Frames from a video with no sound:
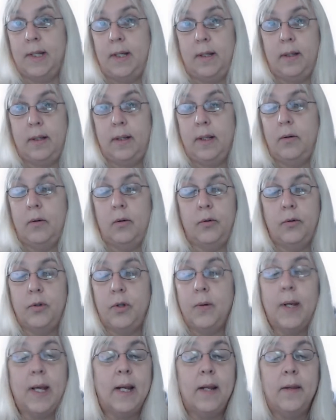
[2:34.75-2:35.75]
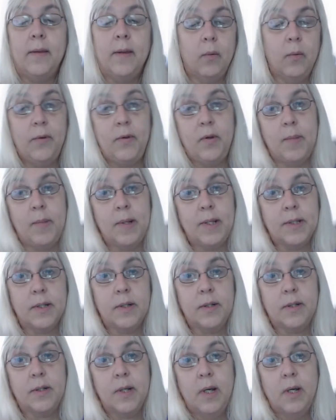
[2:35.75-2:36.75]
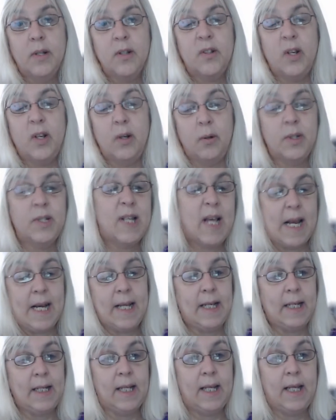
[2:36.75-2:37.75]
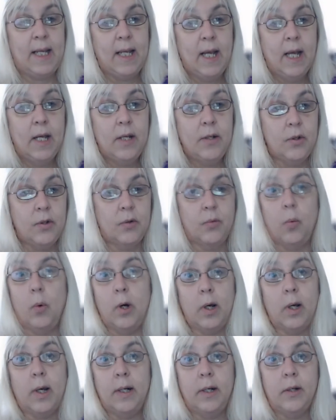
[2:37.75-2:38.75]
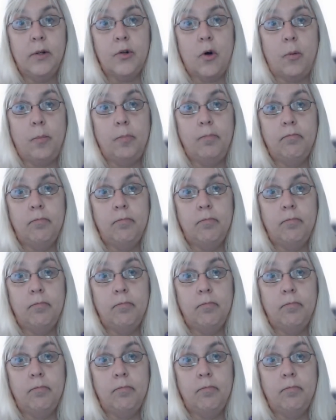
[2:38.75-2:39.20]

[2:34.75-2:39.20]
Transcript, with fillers: You're not doing anything with your business, so you're technically just working a job.